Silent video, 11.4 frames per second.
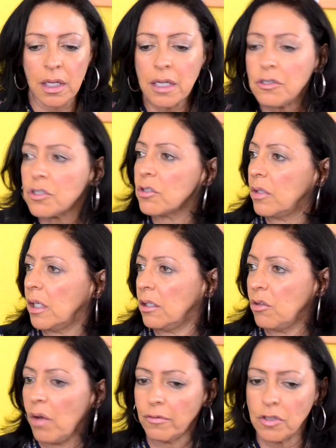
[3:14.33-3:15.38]
History.
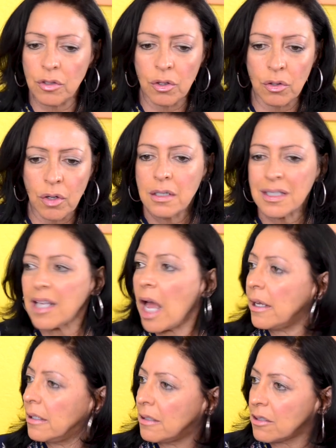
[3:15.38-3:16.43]
You have to know
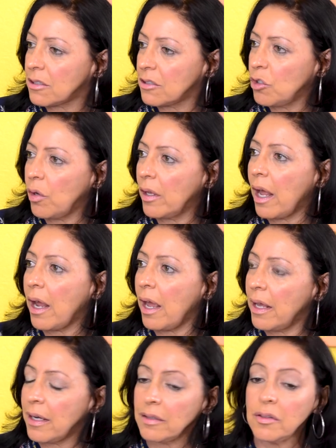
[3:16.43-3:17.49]
science. Right.
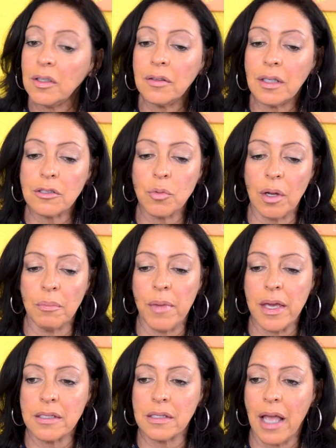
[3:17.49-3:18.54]
And I think that's what
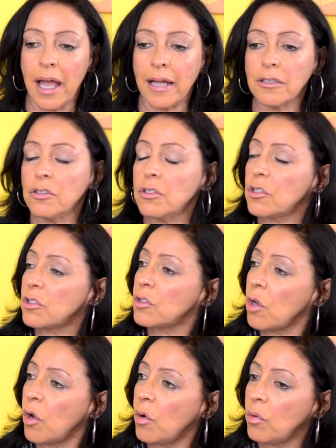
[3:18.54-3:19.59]
makes actors
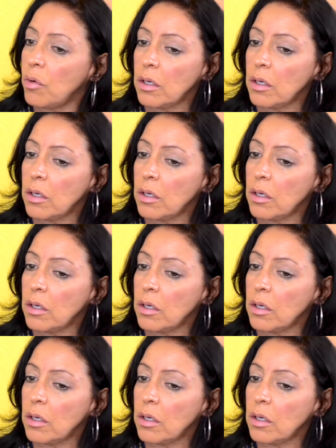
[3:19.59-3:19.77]
so